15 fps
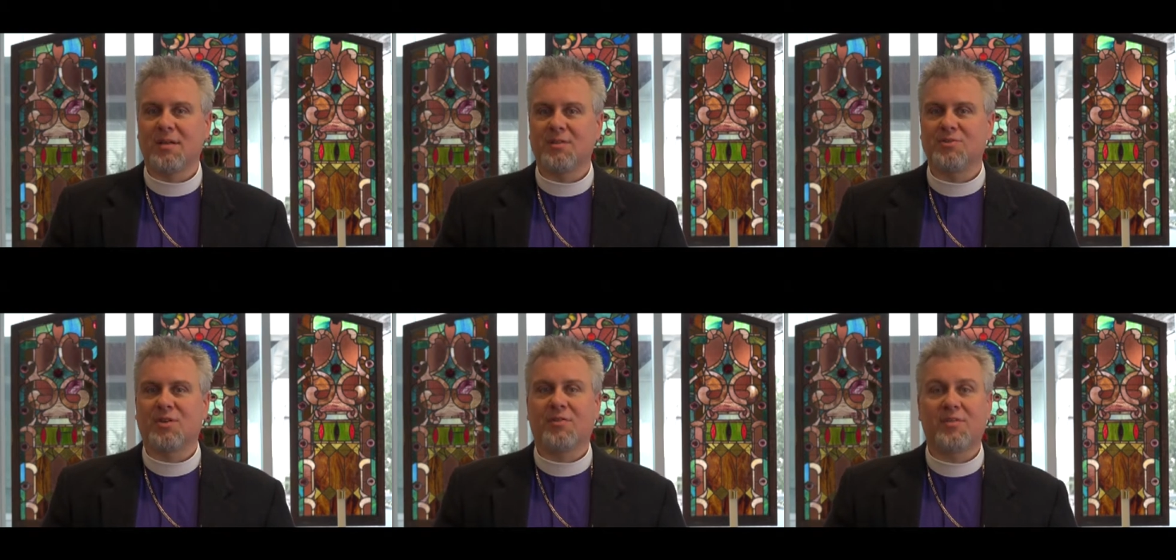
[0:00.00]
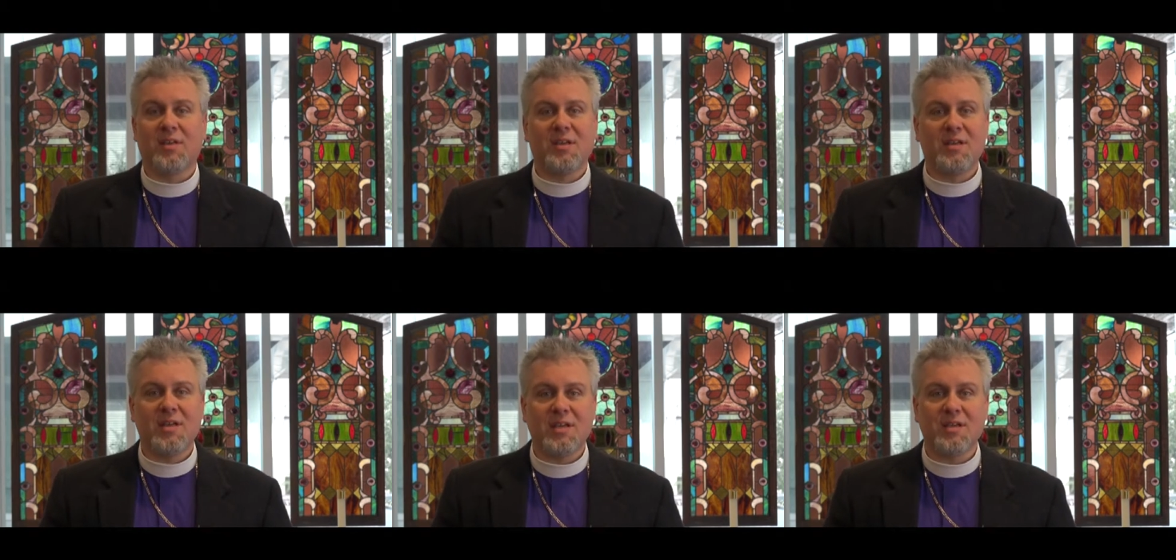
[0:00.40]
It's on
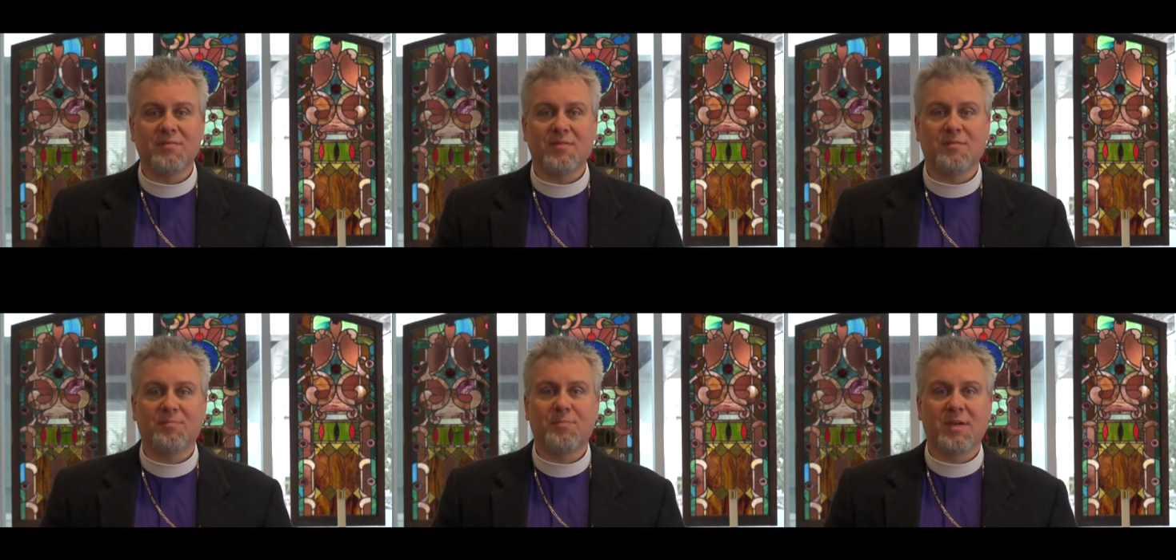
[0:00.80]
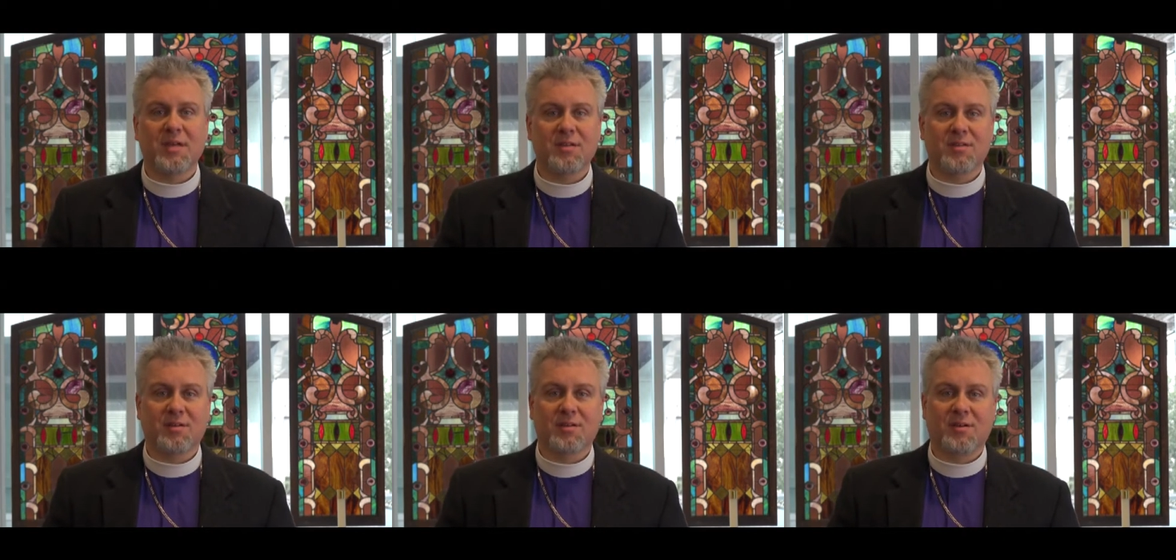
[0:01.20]
the eve of
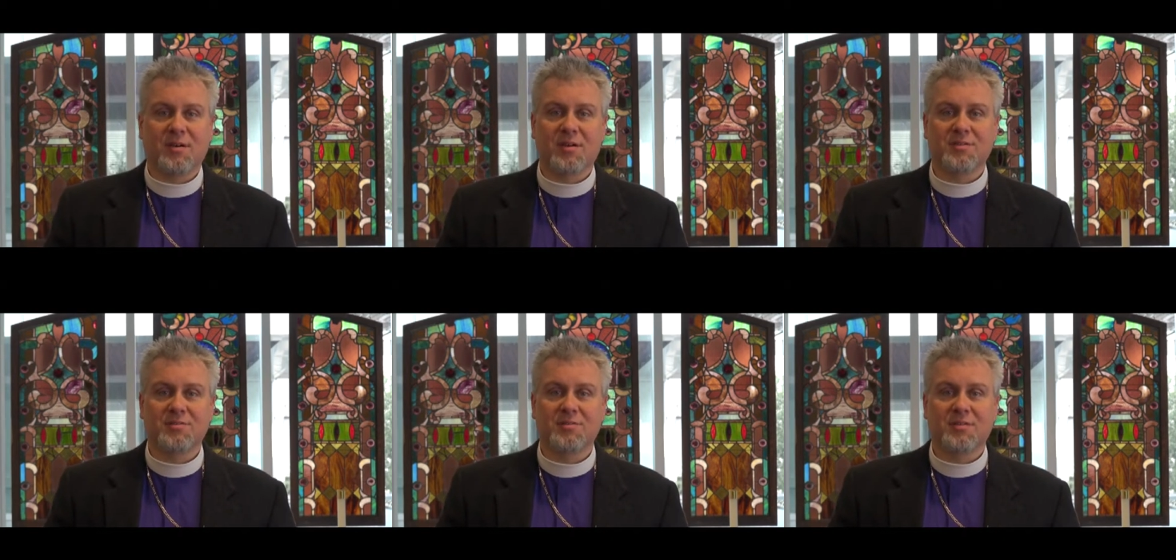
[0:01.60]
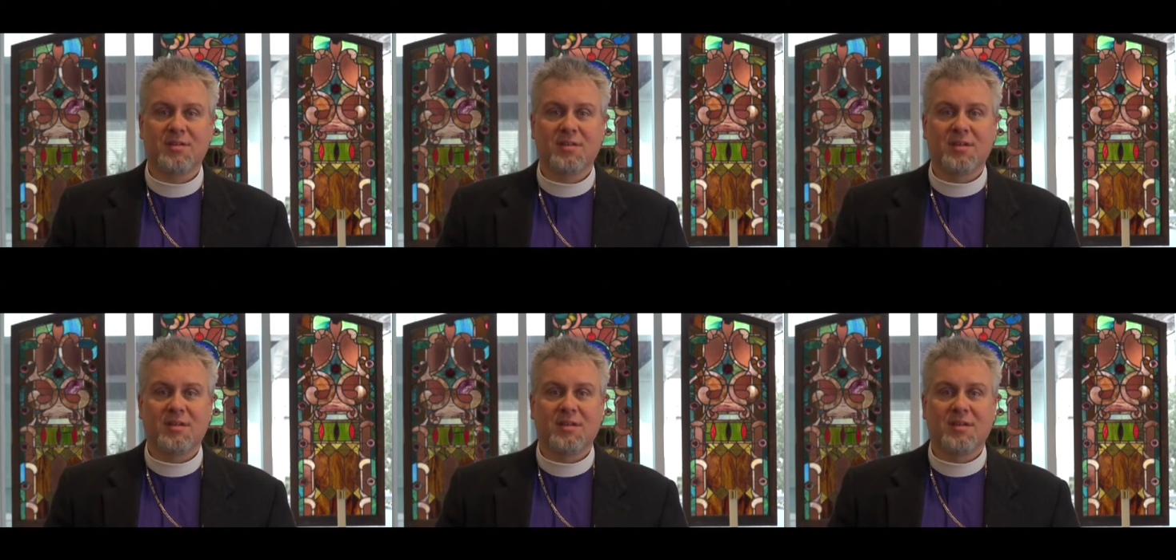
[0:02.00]
Pentecost.